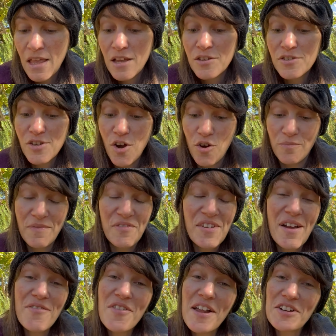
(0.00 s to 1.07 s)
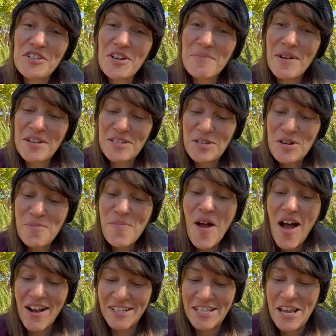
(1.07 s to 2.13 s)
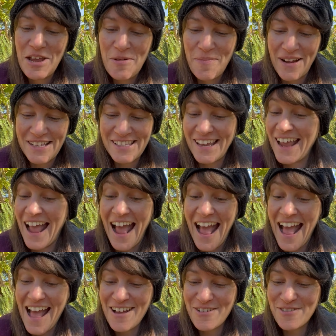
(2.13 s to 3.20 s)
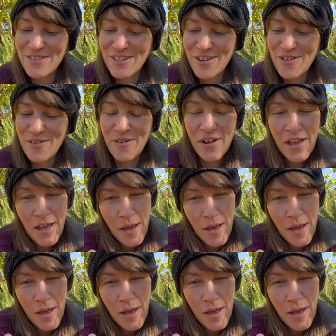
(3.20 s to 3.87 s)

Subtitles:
So if you have a lot of chipmunks in your box, you might say, who's who?